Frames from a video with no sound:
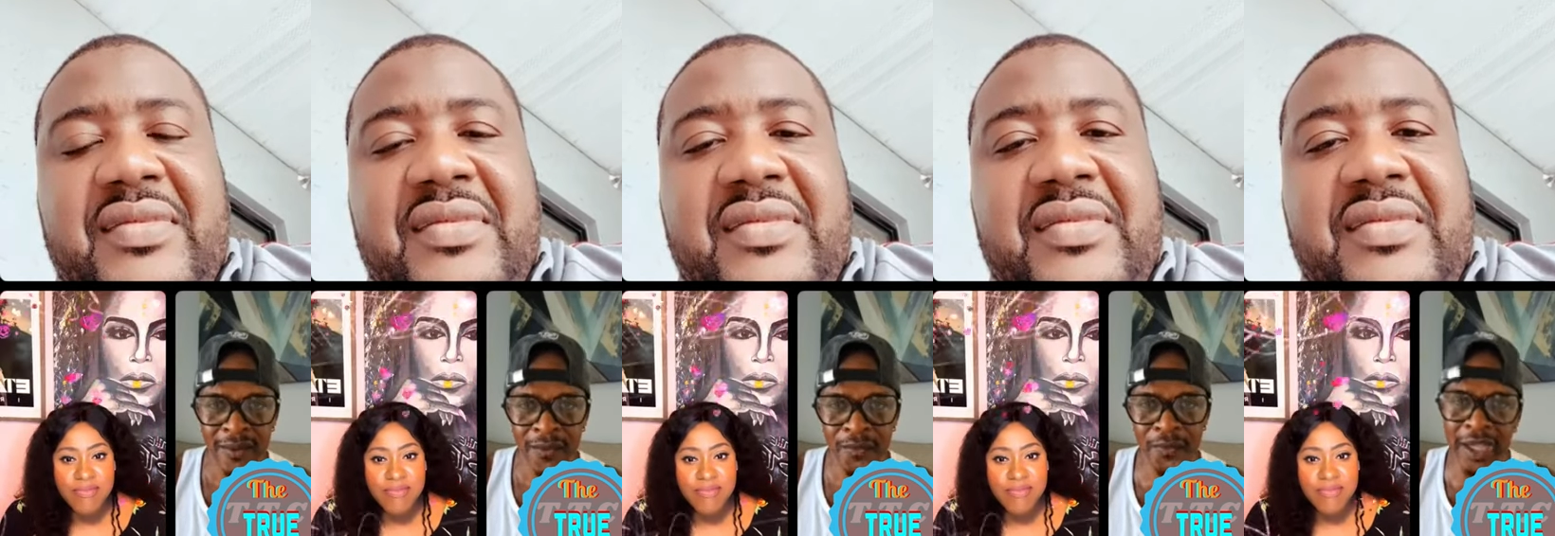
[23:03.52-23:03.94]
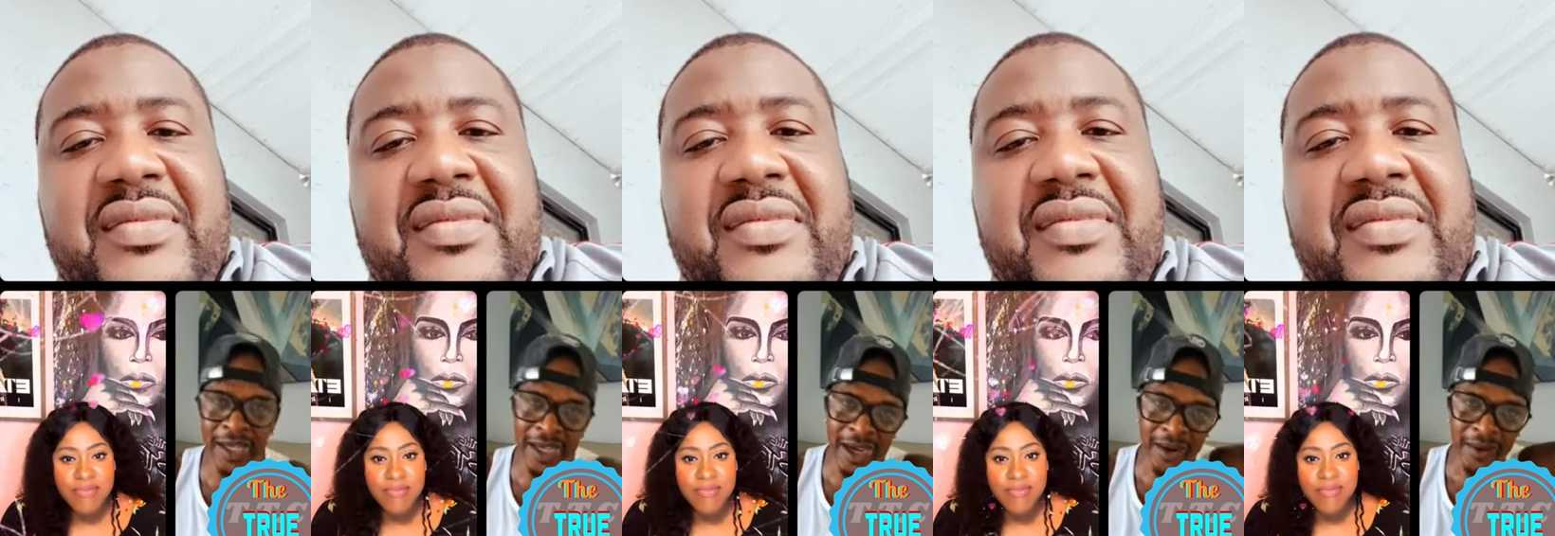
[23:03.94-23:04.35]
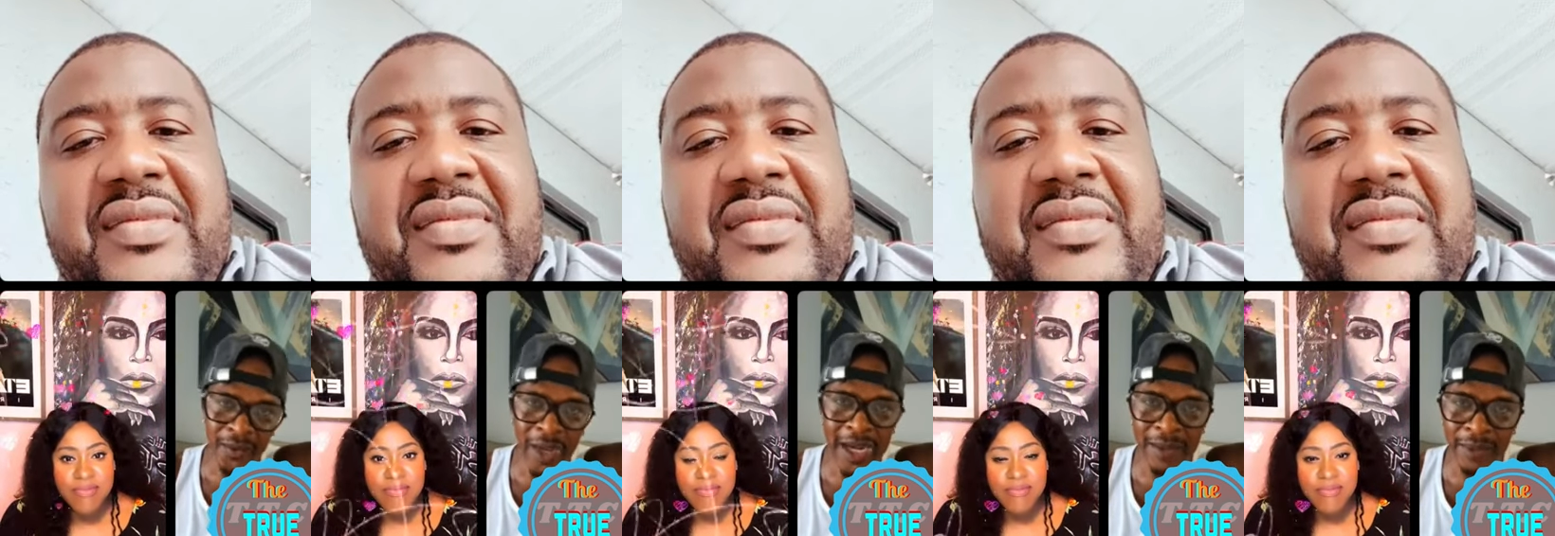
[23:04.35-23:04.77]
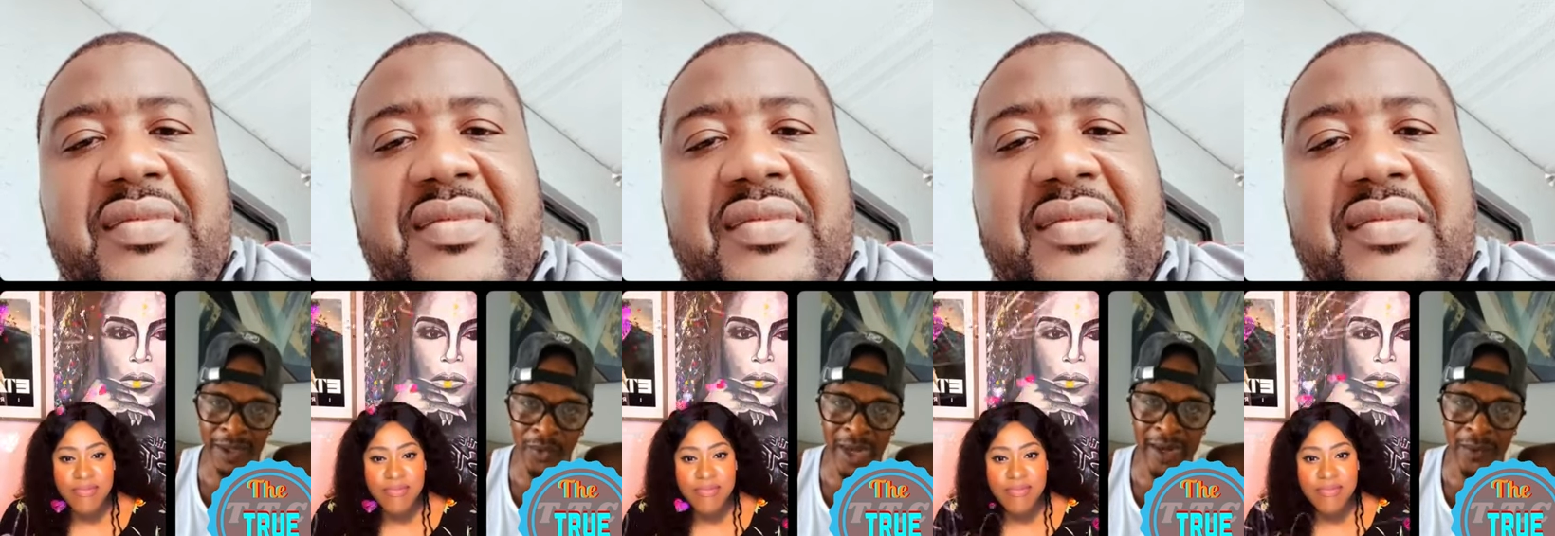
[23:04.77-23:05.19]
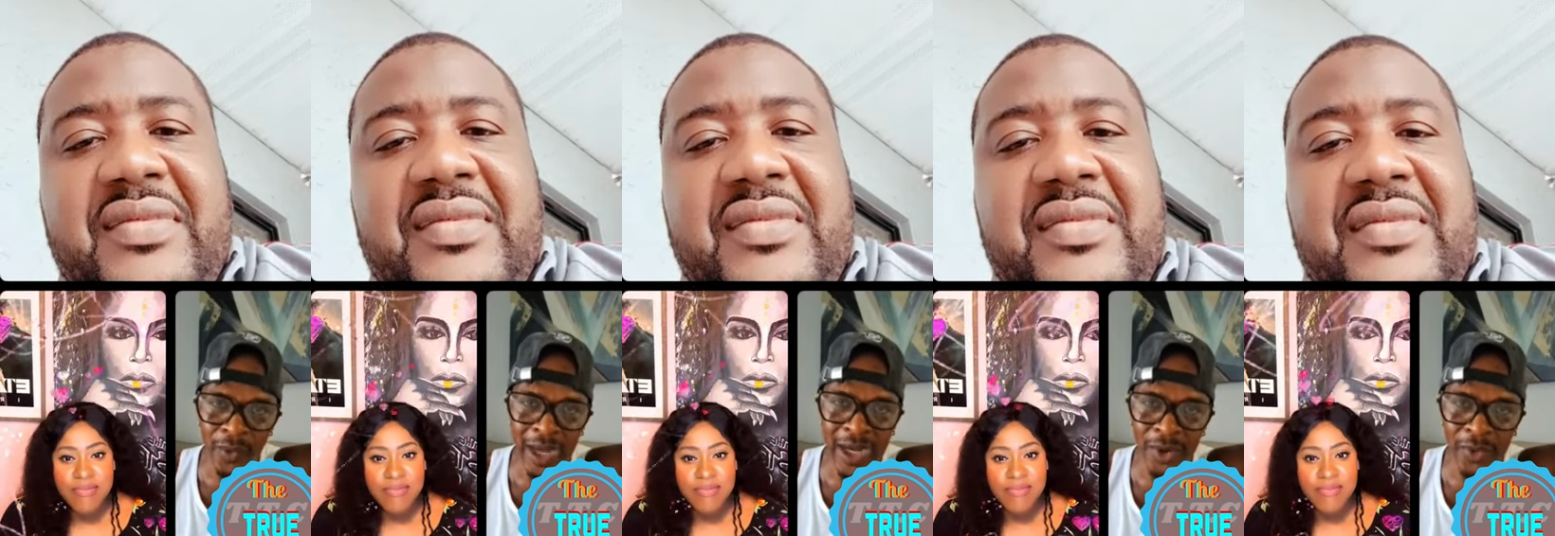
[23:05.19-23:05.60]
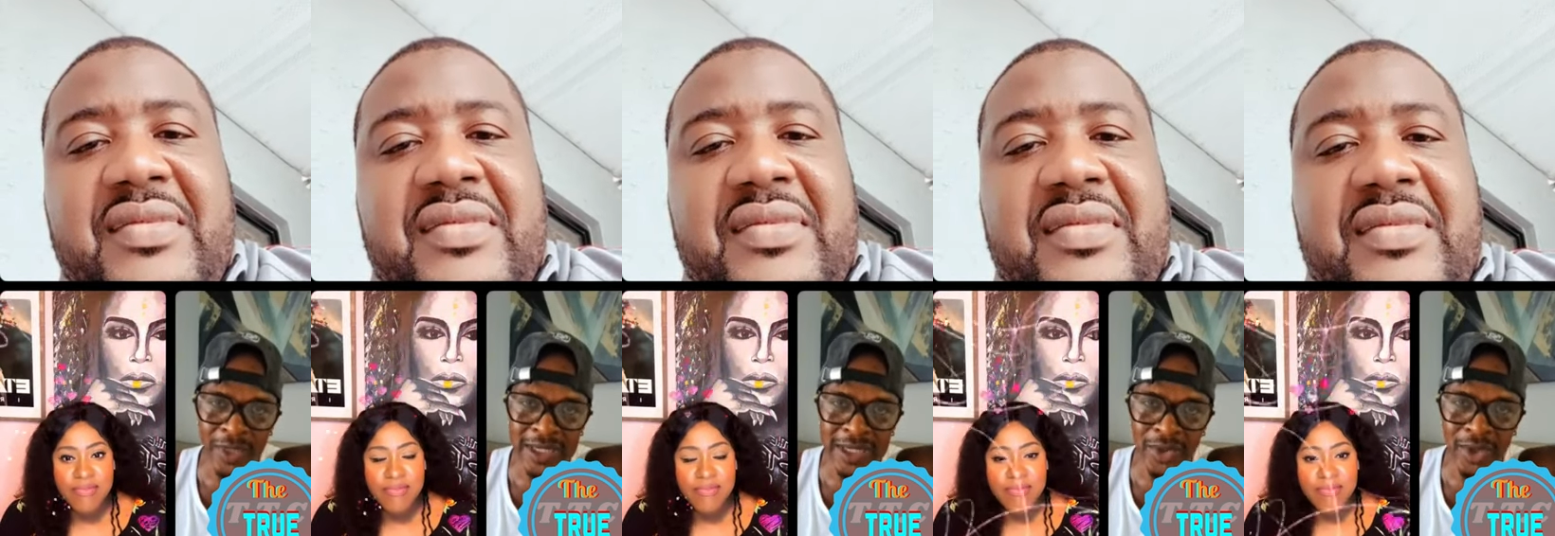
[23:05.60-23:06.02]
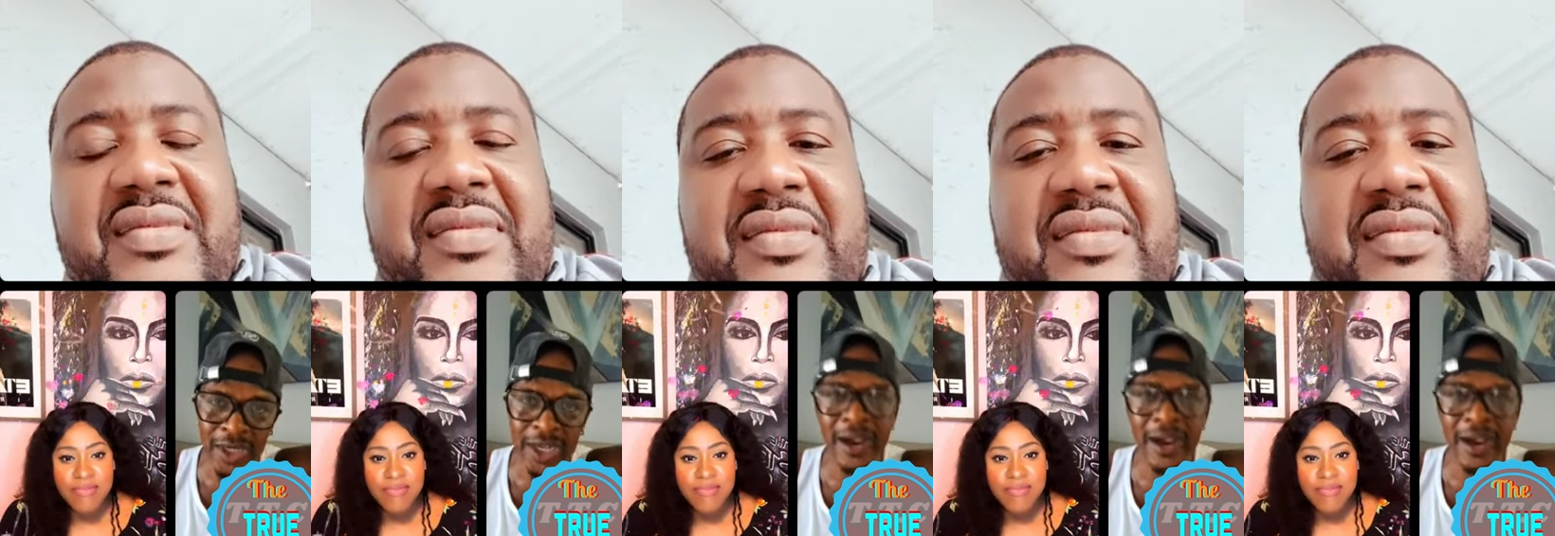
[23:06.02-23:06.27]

Speaker 1: be clear what them what they what they requested to clear.